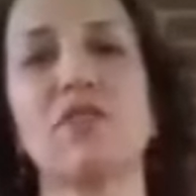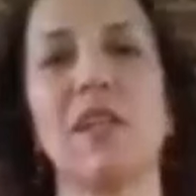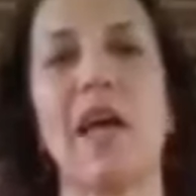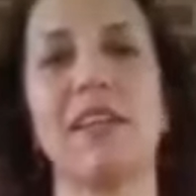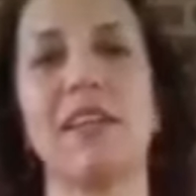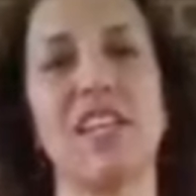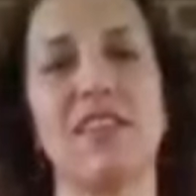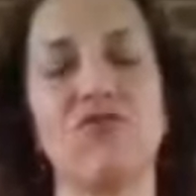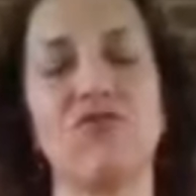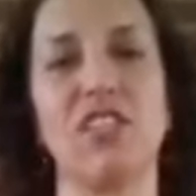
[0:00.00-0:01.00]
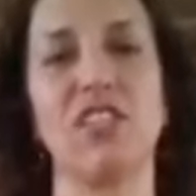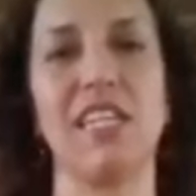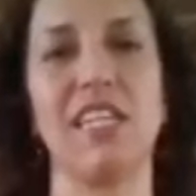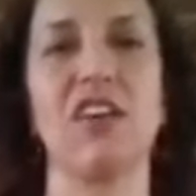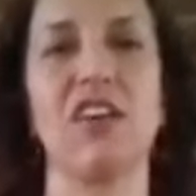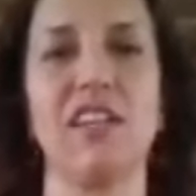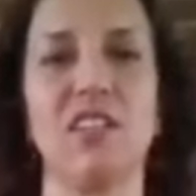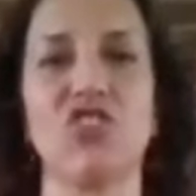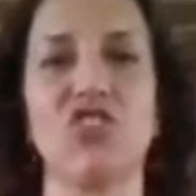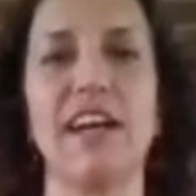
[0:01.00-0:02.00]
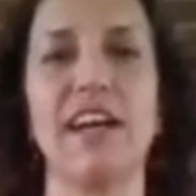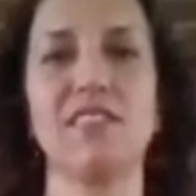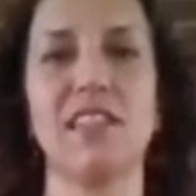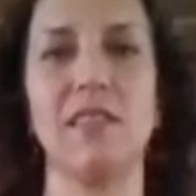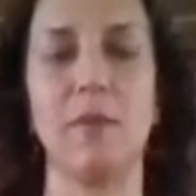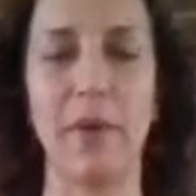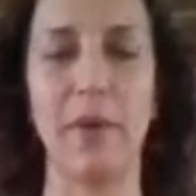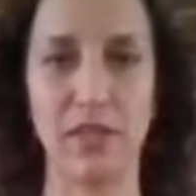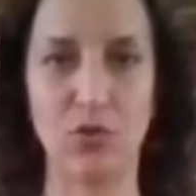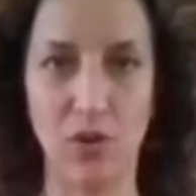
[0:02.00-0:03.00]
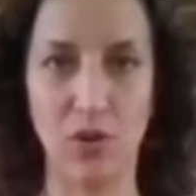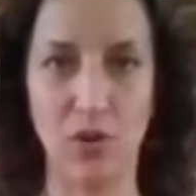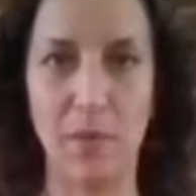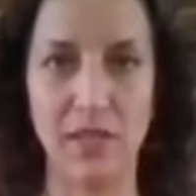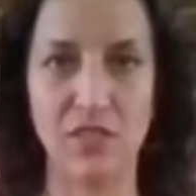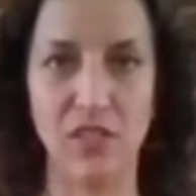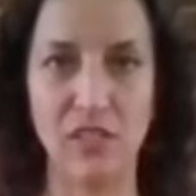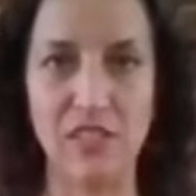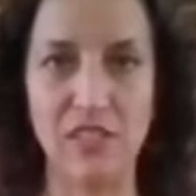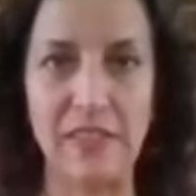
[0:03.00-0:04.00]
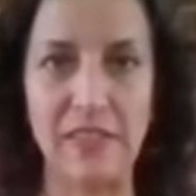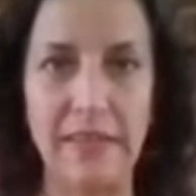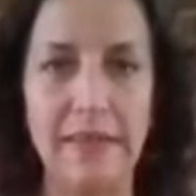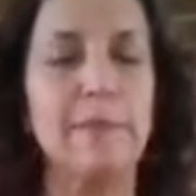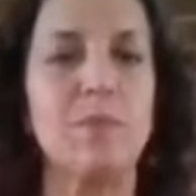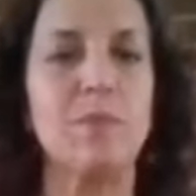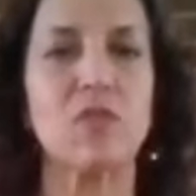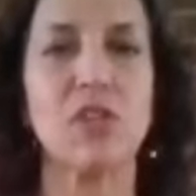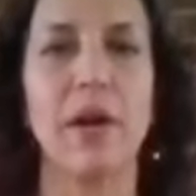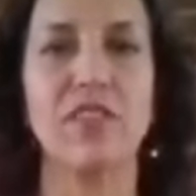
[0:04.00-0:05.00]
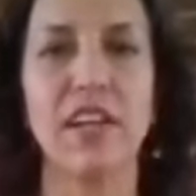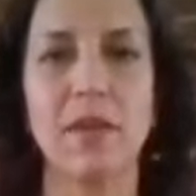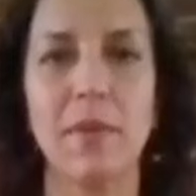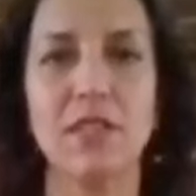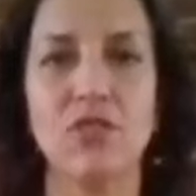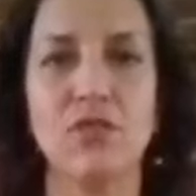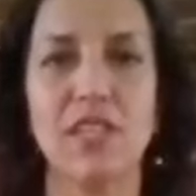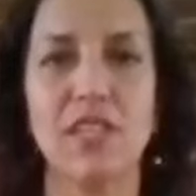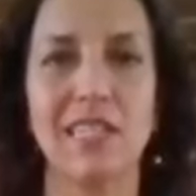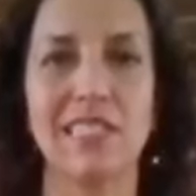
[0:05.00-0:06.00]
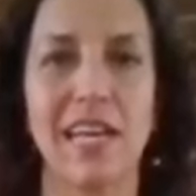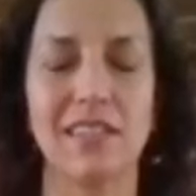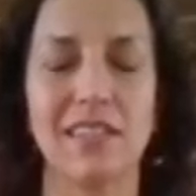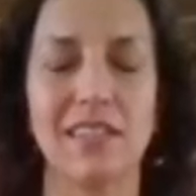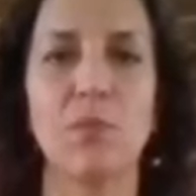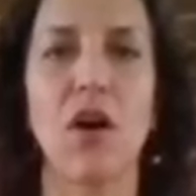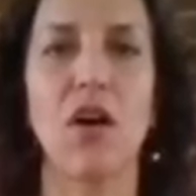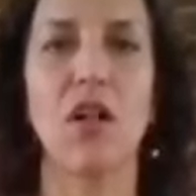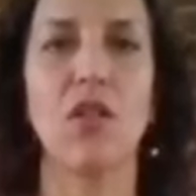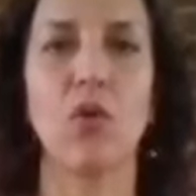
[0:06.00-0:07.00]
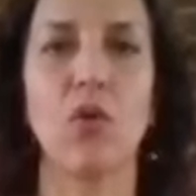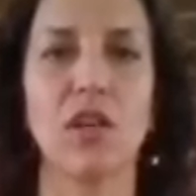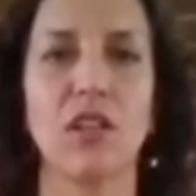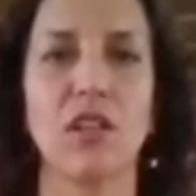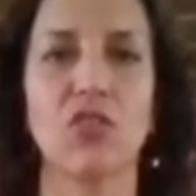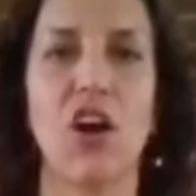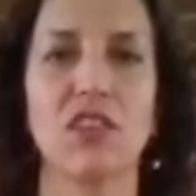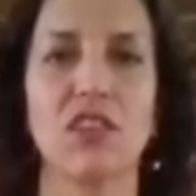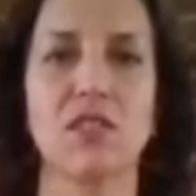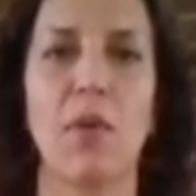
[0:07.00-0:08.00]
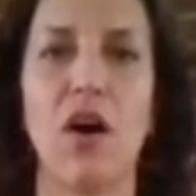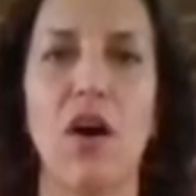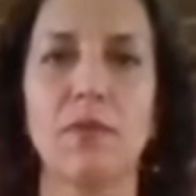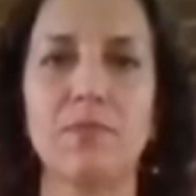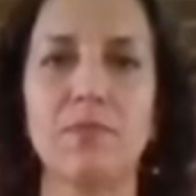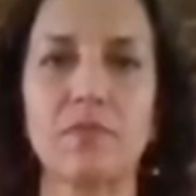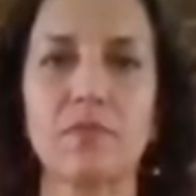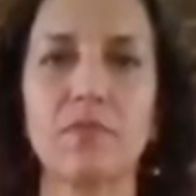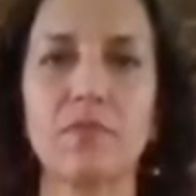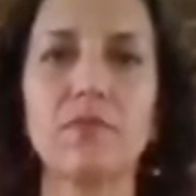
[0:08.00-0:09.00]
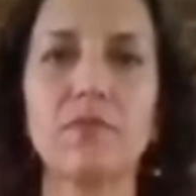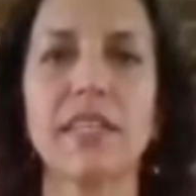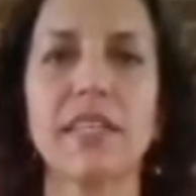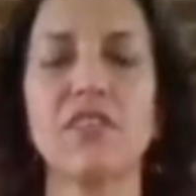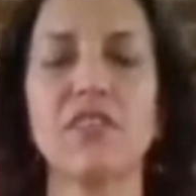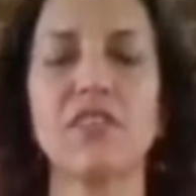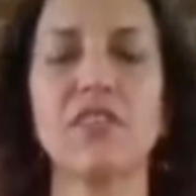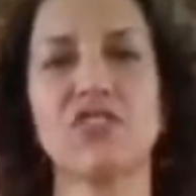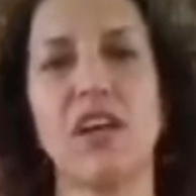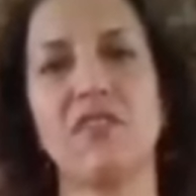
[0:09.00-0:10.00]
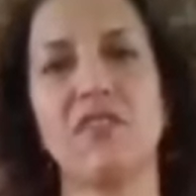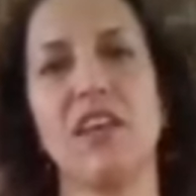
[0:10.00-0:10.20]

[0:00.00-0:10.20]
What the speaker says: a lot of tension here in the chest and the pectoral muscles. So I recommend using a tennis ball or a lacrosse ball and giving yourself